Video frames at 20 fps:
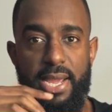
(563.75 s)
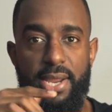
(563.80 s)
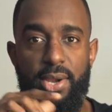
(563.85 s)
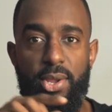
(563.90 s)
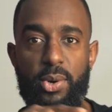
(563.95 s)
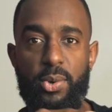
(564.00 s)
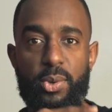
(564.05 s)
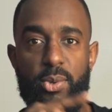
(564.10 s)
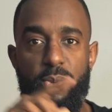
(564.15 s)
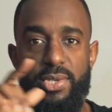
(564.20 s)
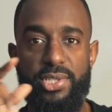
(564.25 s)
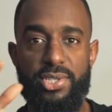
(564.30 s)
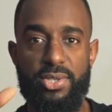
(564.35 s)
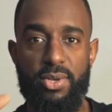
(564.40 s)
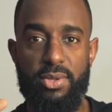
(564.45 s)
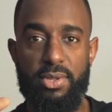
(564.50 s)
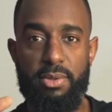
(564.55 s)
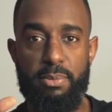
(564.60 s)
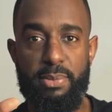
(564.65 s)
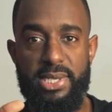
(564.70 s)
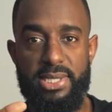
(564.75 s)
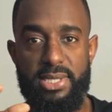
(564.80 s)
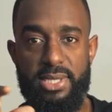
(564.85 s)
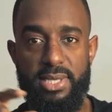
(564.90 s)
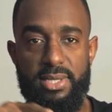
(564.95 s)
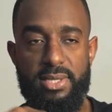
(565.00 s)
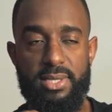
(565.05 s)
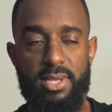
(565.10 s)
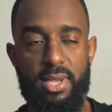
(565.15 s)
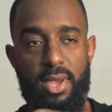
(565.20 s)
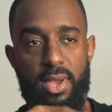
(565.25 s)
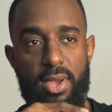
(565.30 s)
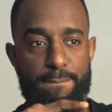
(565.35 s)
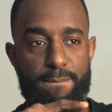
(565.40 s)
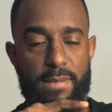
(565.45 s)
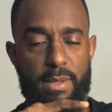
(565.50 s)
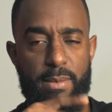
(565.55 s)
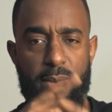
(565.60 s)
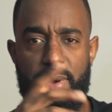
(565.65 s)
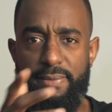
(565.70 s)
I know when we sold the business,
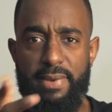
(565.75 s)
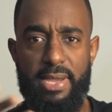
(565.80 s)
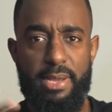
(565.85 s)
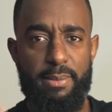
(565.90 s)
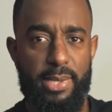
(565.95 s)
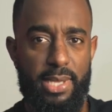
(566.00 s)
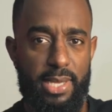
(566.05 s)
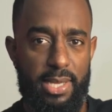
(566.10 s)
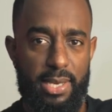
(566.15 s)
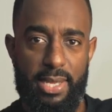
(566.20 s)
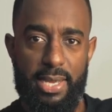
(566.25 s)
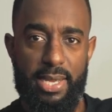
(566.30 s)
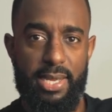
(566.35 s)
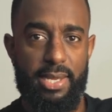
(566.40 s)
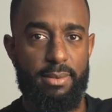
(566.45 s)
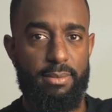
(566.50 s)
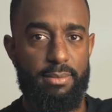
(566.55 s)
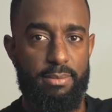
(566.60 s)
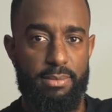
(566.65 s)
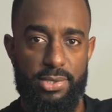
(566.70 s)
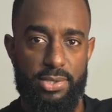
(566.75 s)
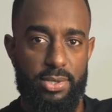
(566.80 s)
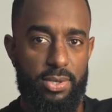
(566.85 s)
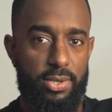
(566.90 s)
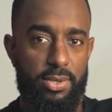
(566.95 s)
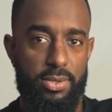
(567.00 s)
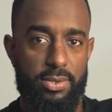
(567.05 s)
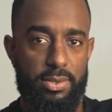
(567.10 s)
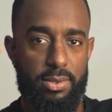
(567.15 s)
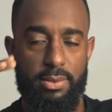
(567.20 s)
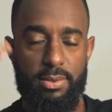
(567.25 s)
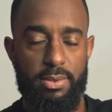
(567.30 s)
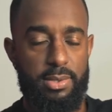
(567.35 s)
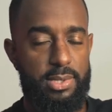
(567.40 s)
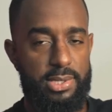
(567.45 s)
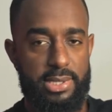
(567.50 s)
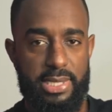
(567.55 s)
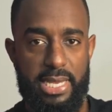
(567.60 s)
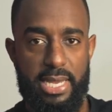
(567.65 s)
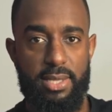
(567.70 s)
my family and I sold,
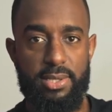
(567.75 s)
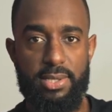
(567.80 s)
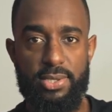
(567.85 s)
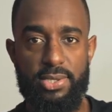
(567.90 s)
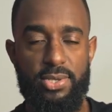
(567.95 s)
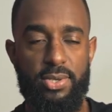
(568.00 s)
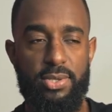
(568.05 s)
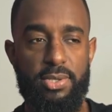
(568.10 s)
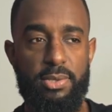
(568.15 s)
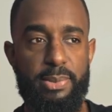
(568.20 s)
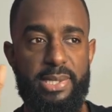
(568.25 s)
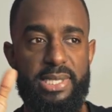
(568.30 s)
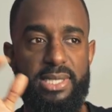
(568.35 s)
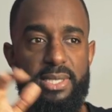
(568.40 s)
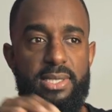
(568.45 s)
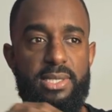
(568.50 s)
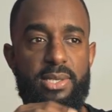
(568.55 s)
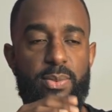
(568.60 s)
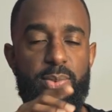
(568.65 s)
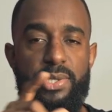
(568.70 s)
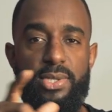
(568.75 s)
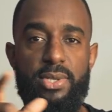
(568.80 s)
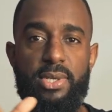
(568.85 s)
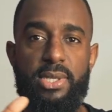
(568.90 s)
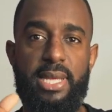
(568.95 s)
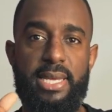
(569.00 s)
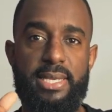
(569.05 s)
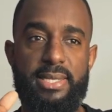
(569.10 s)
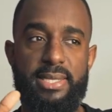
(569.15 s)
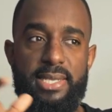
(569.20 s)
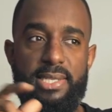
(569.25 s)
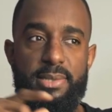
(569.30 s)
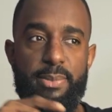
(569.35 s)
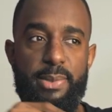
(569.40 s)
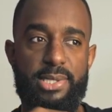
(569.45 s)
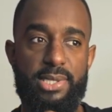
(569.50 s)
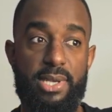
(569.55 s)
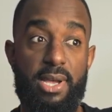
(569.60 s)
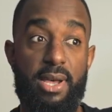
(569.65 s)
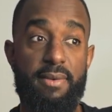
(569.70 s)
scaled and sold the business, and we took like six
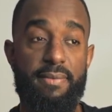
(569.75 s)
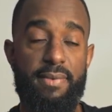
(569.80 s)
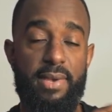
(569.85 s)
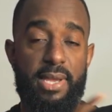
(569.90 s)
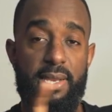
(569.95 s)
months off.